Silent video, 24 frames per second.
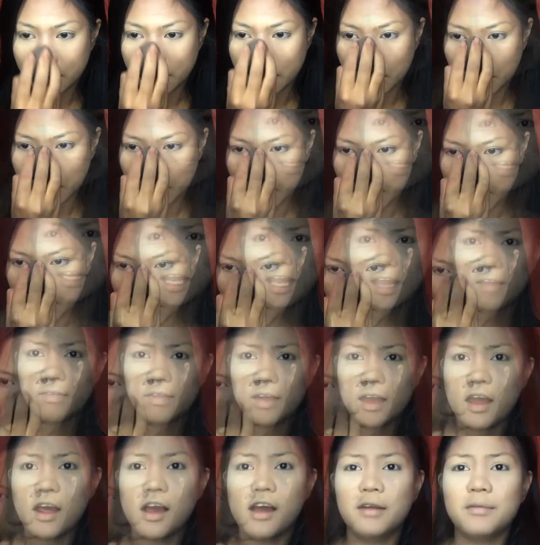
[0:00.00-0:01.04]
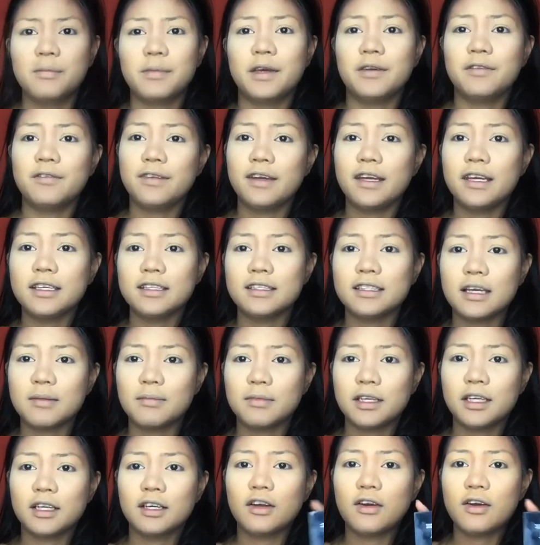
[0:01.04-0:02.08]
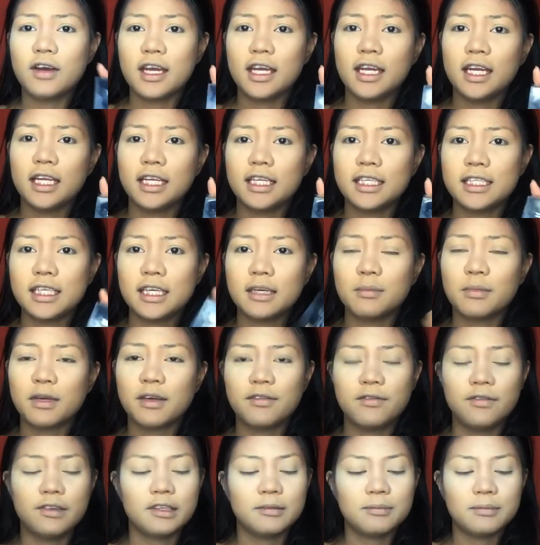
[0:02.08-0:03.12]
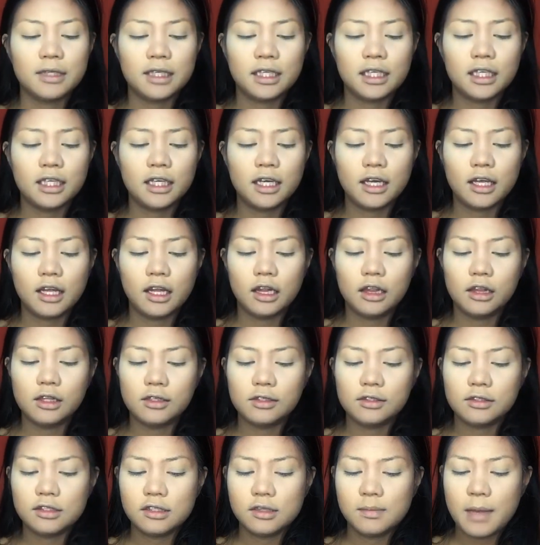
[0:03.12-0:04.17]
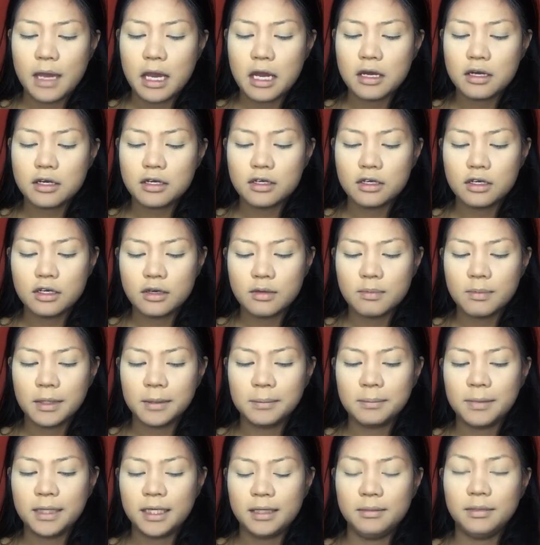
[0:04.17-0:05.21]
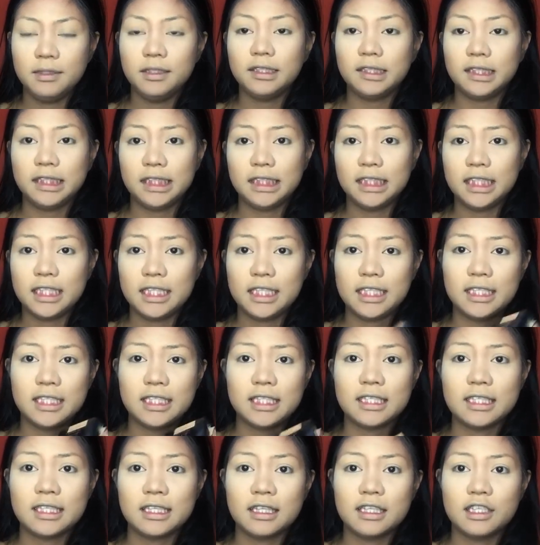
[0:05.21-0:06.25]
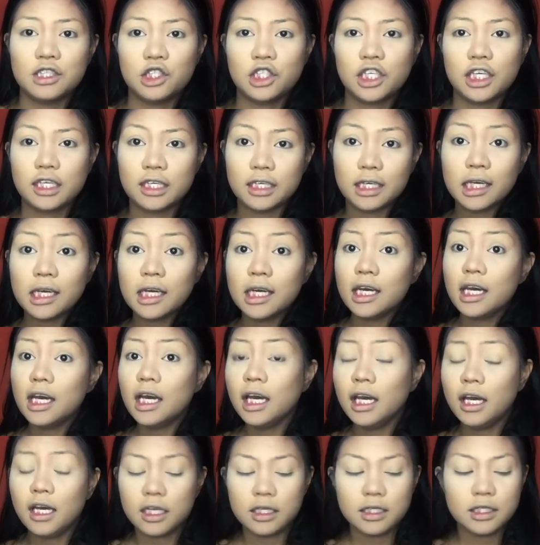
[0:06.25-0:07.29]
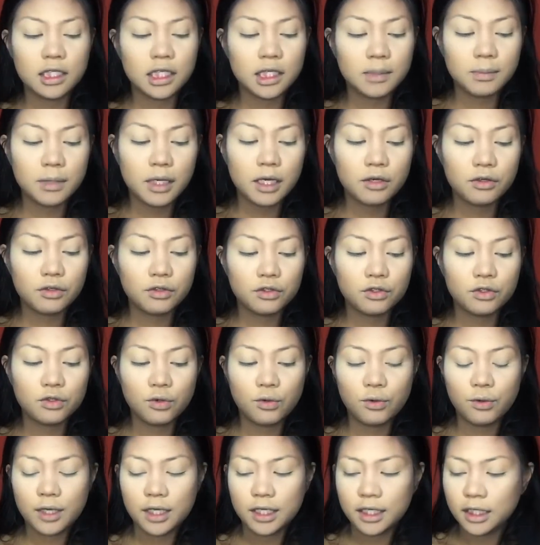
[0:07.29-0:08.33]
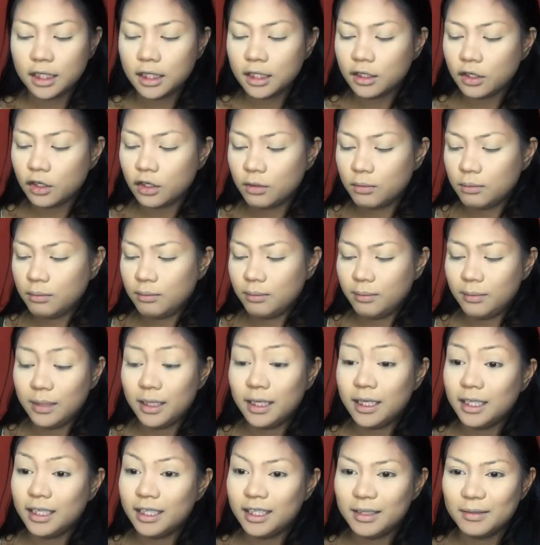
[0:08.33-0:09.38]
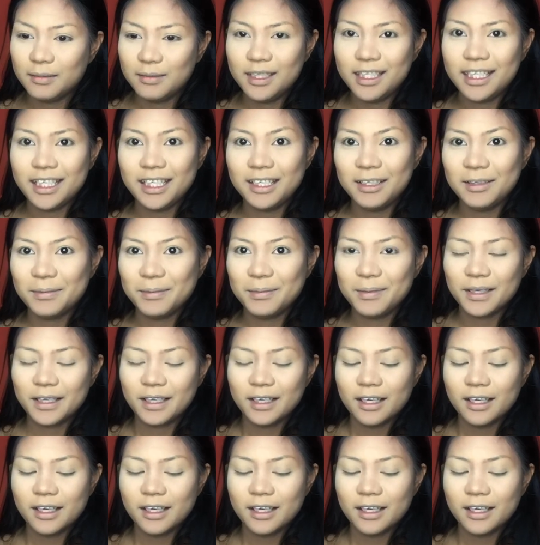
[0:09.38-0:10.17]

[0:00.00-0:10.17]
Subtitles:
Now that I have that on my face, I'm gonna go ahead and take my Fit Me loose powder from Maybelline, and this is in the shade Deep 20 or Medium Deep.